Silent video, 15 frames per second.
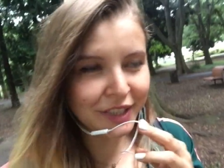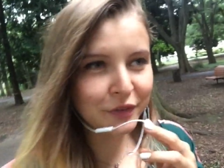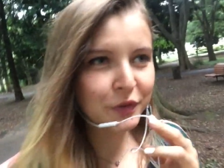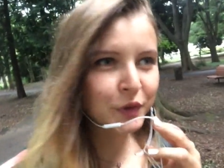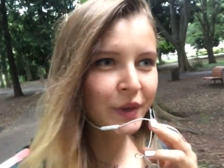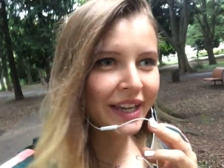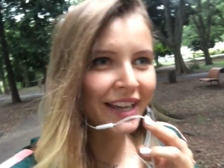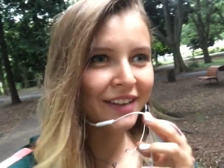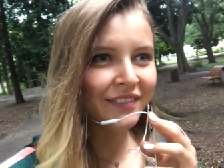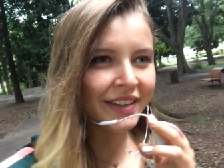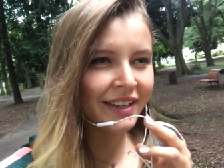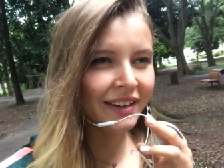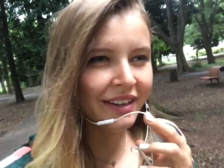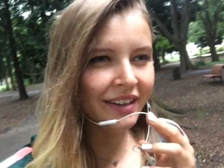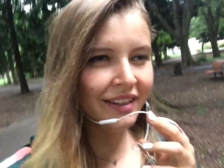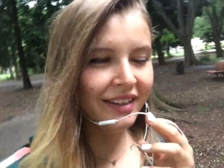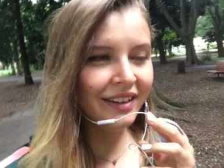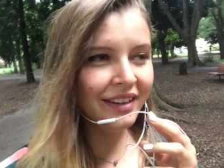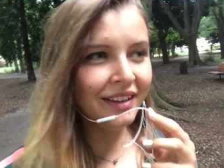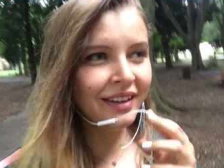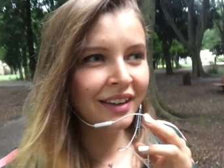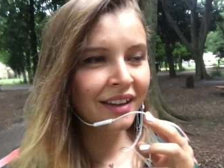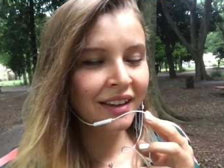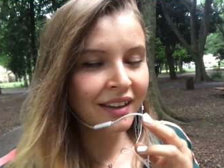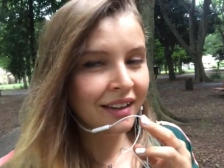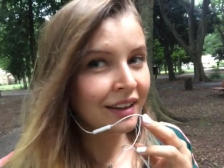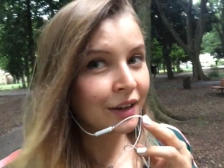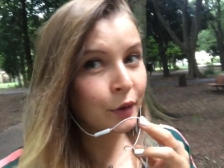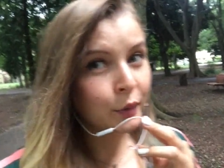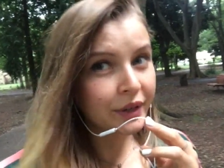If you have any
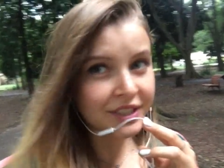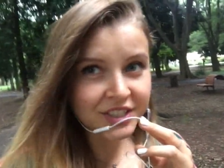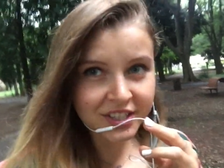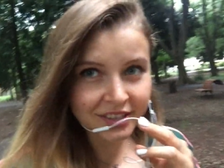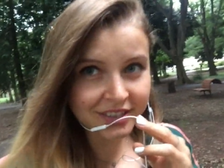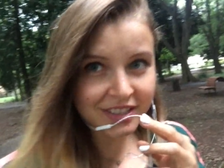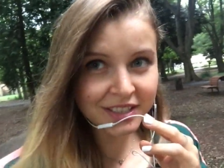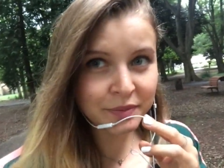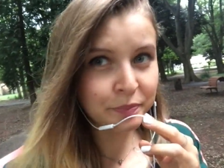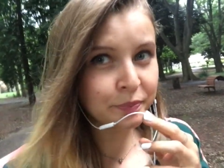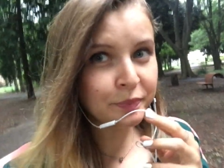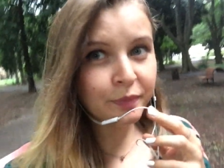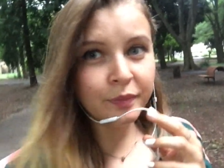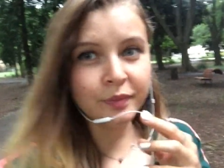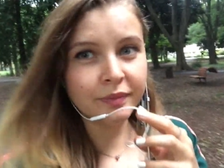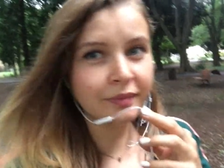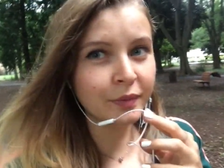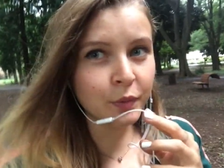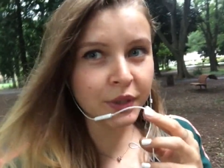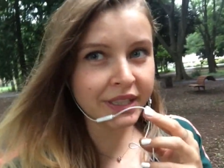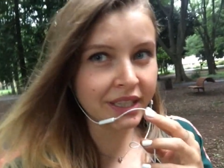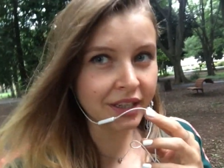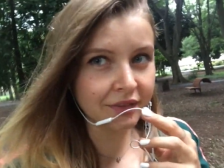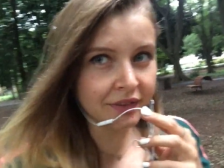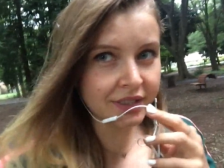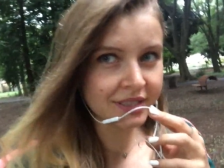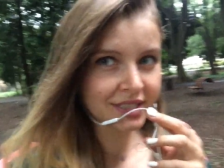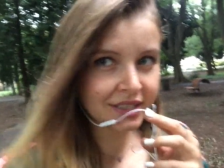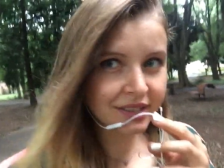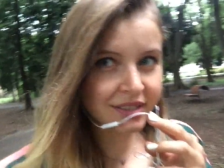questions, whatever
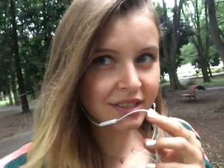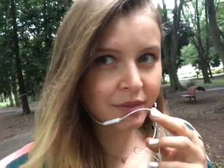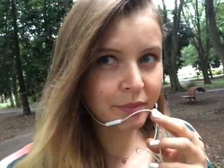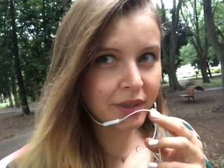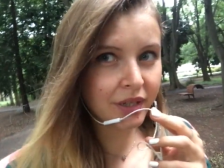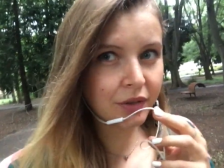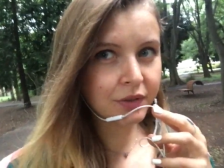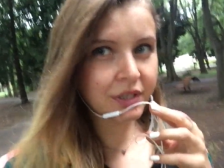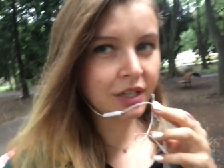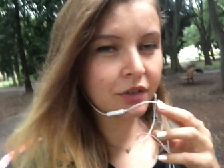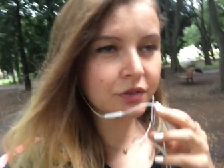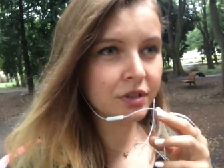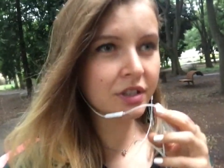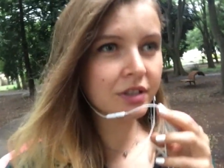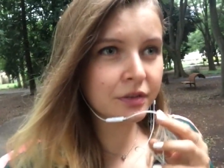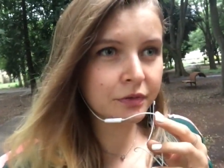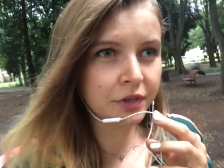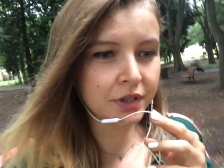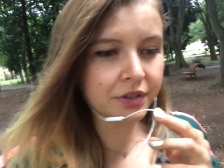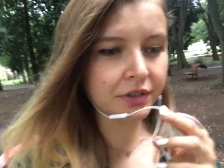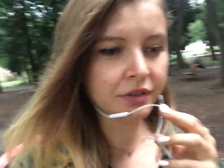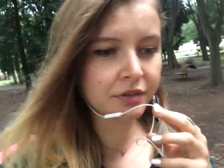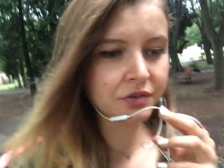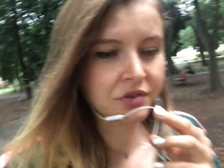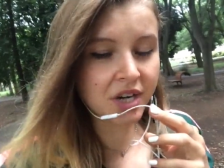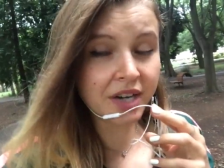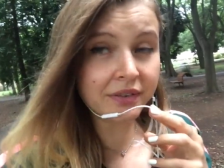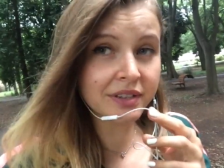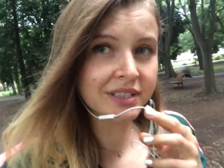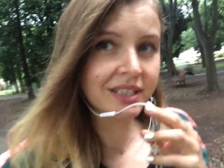it is, about how to convert your
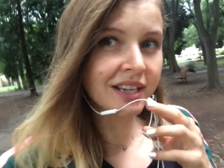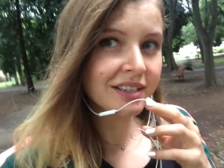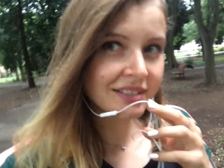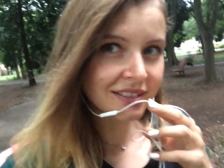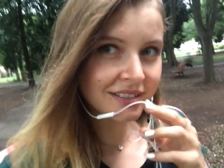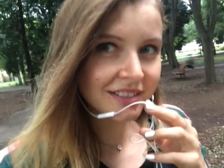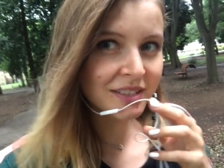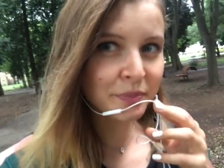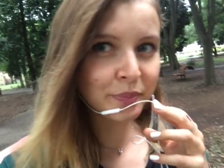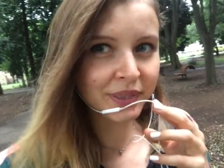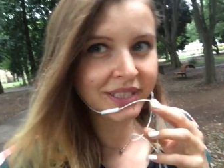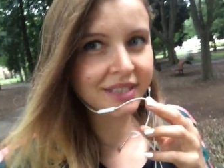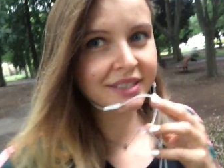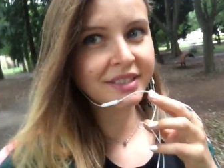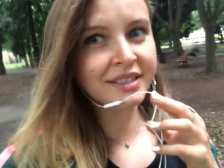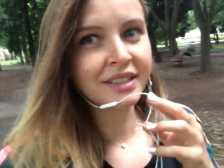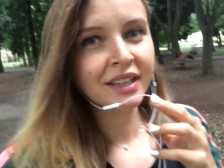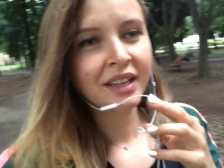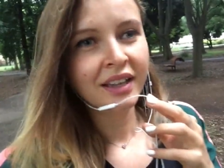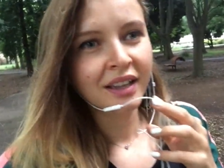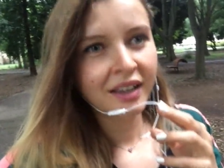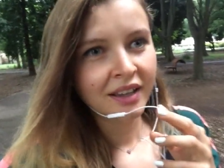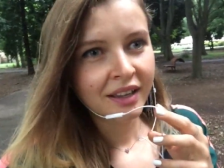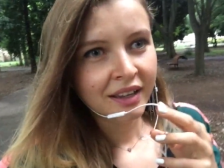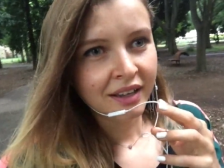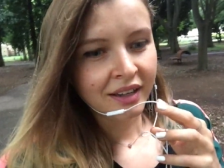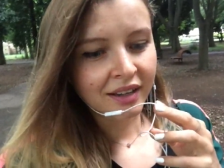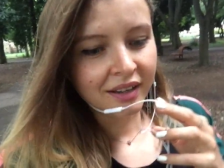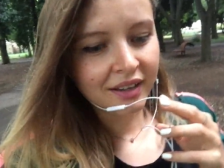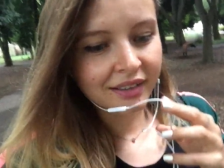driver's license, please
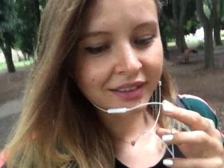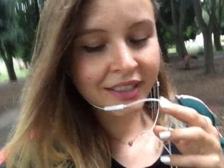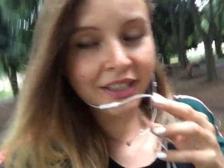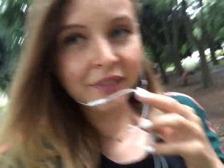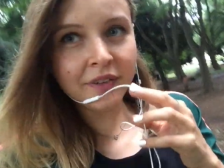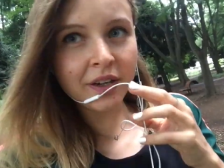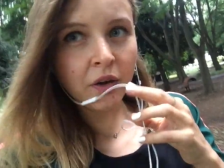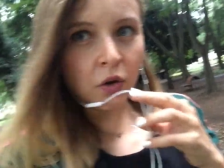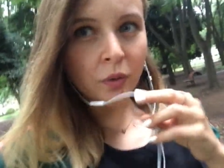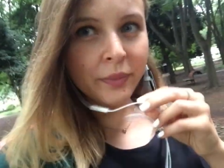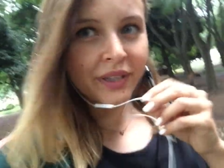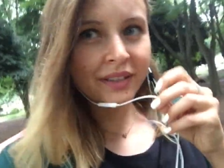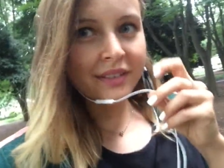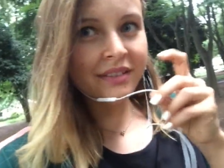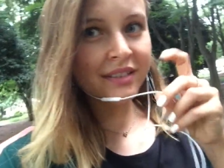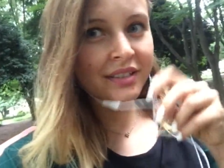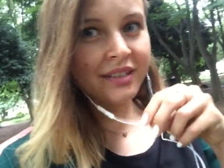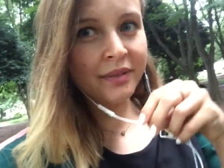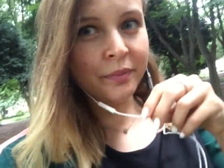leave a comment